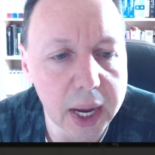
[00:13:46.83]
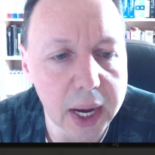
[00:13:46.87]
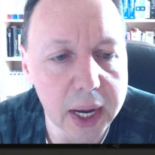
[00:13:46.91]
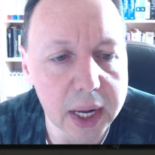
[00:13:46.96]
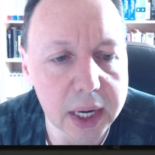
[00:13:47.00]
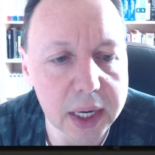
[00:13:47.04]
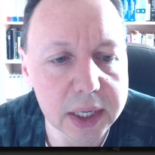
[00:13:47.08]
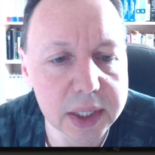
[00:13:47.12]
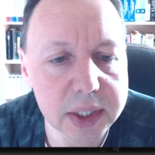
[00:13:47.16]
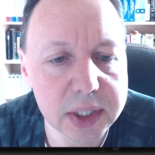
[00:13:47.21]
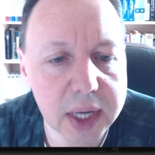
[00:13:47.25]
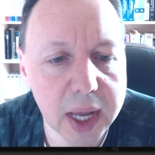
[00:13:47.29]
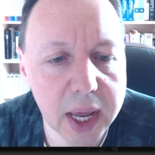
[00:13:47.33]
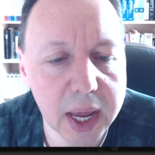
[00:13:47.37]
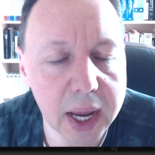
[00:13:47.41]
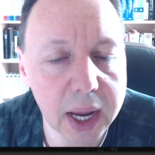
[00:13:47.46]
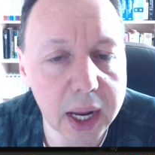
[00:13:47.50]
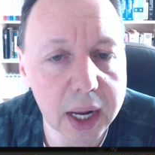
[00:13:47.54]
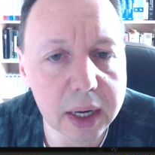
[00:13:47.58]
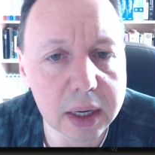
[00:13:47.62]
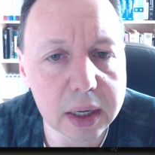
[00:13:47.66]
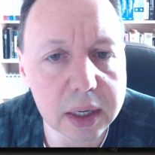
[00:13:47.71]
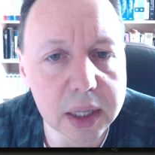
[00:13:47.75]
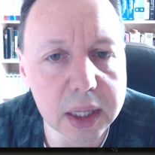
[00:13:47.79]
And let's
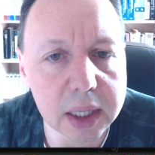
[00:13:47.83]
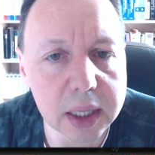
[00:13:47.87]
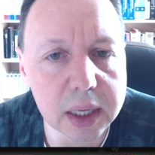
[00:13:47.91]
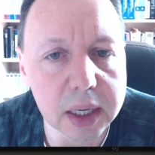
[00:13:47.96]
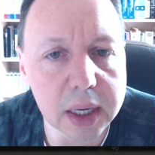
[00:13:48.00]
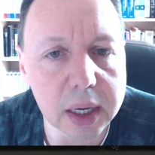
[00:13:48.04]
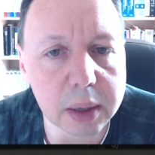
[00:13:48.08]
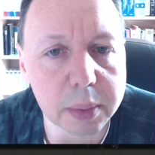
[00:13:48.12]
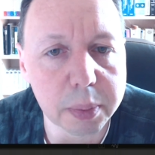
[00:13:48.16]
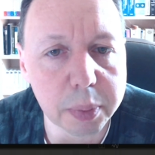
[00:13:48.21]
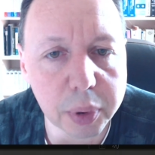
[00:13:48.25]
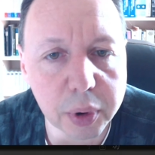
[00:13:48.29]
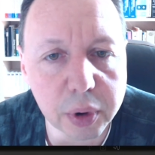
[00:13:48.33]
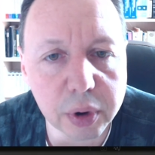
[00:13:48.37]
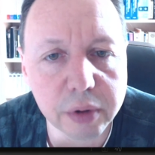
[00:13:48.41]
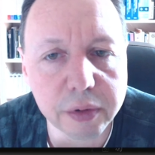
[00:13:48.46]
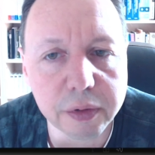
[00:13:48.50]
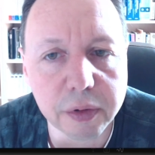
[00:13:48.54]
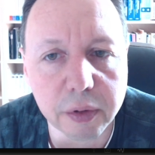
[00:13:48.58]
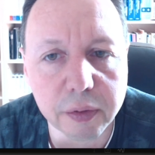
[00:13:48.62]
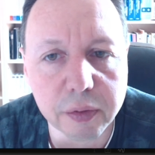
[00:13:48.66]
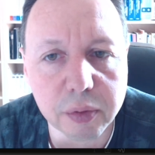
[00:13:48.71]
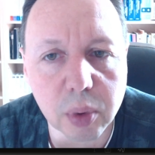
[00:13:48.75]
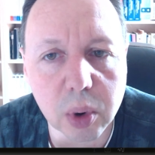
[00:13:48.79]
add the uh,
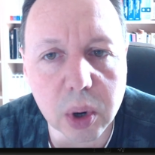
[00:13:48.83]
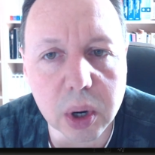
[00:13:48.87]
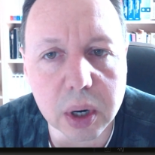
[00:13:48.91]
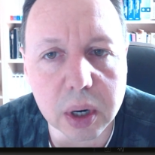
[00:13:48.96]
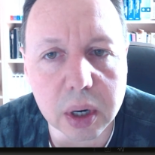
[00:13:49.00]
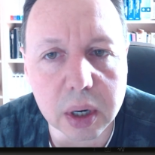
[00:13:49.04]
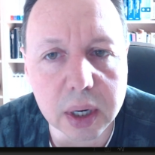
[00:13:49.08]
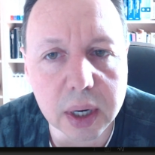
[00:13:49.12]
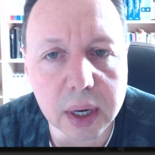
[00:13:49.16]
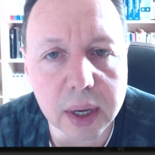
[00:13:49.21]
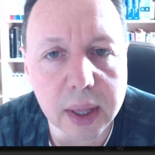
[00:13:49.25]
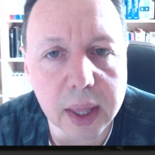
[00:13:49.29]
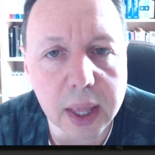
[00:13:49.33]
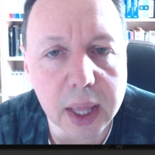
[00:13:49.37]
proof of work.